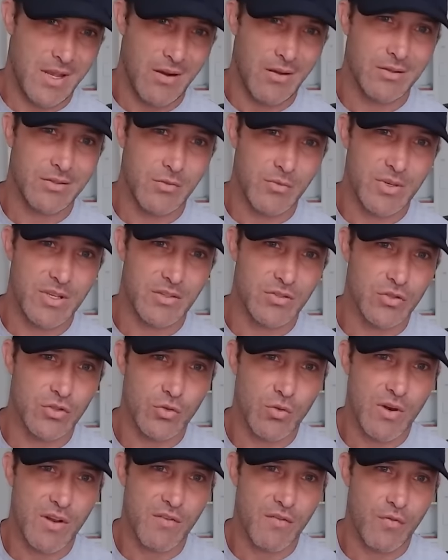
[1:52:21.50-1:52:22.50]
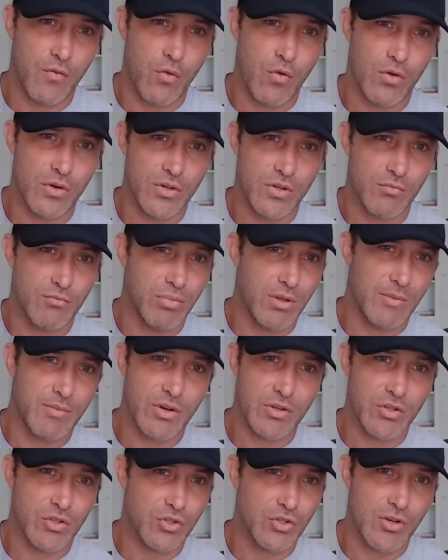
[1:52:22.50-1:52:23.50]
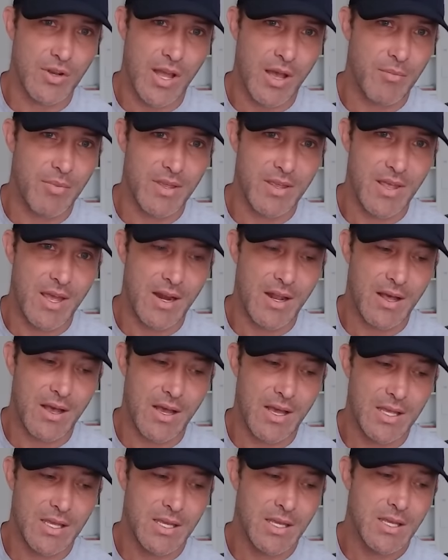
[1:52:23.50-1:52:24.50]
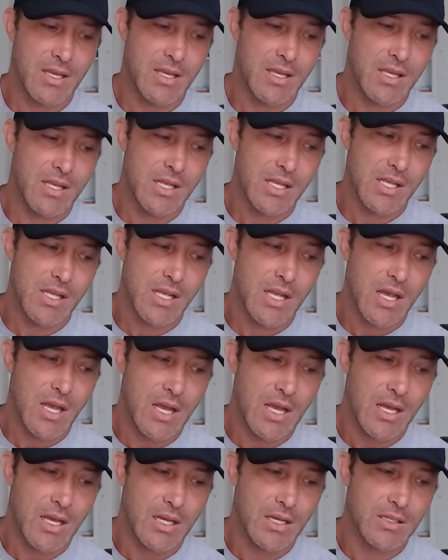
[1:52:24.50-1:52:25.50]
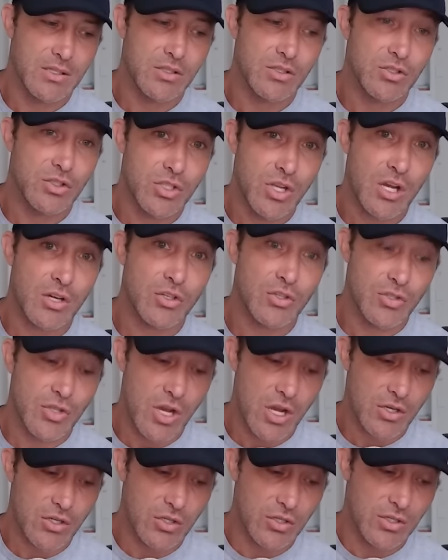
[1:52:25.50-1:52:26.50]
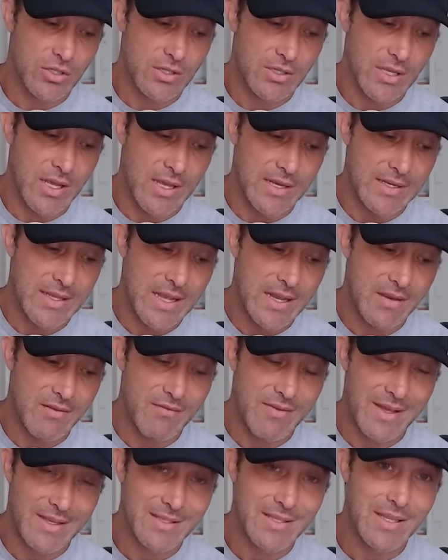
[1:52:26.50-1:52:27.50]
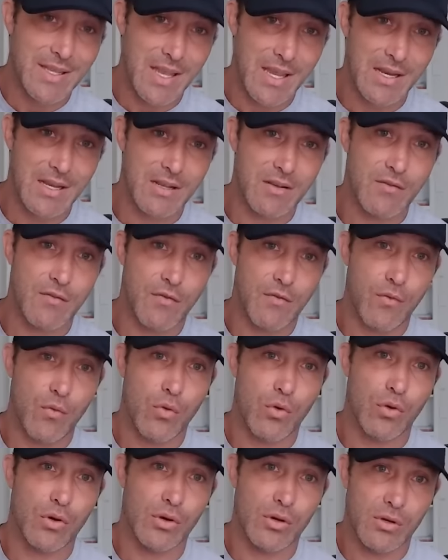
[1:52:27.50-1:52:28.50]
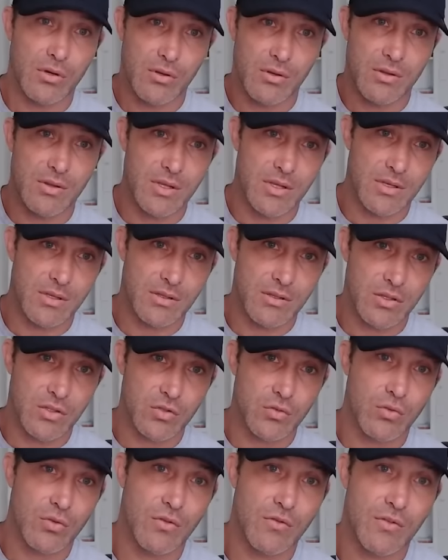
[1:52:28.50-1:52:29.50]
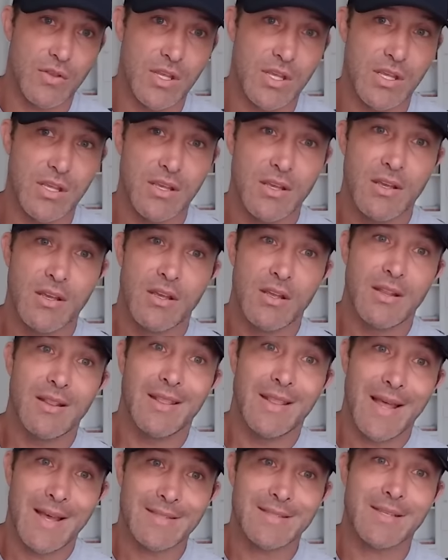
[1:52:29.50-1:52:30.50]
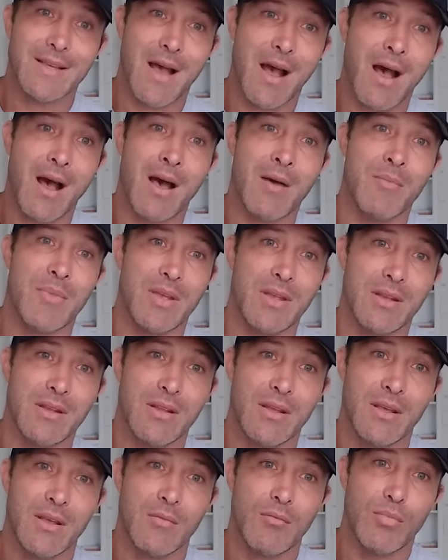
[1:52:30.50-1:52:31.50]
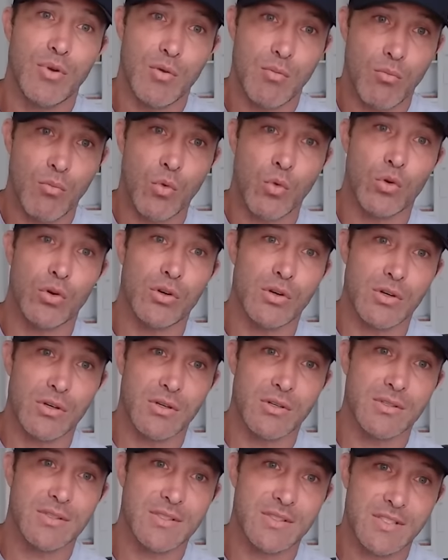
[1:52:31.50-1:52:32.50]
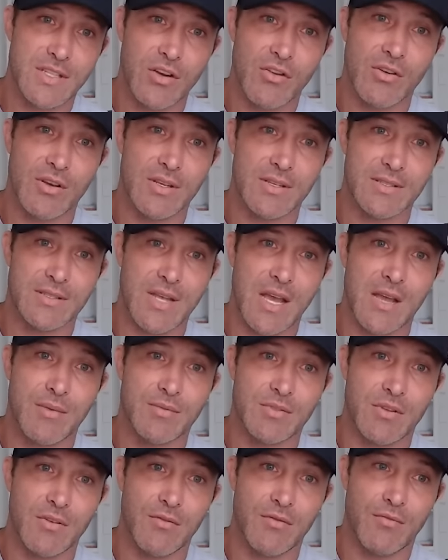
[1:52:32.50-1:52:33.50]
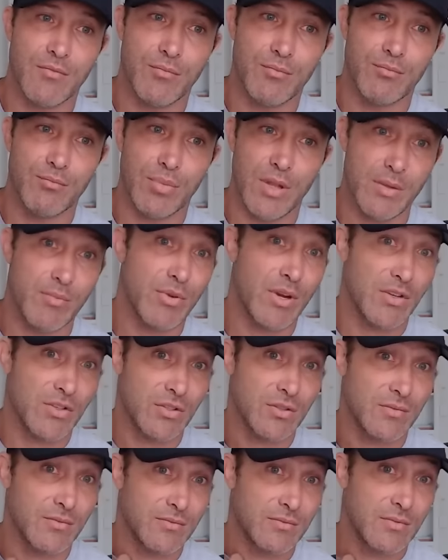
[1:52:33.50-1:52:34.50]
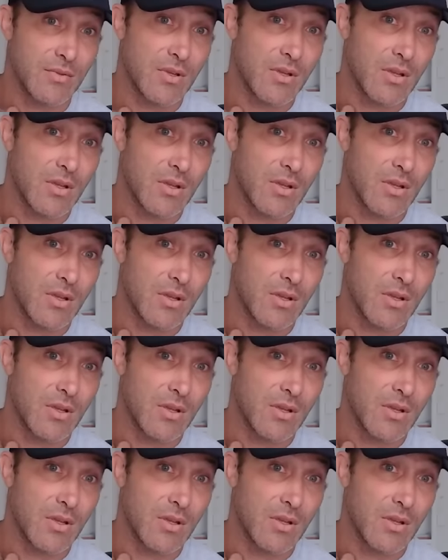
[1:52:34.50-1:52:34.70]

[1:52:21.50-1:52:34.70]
and also because you're 24 and your blood pressure should not be that high, talk to your doctor and get investigated for the less common but more serious types of blood pressure,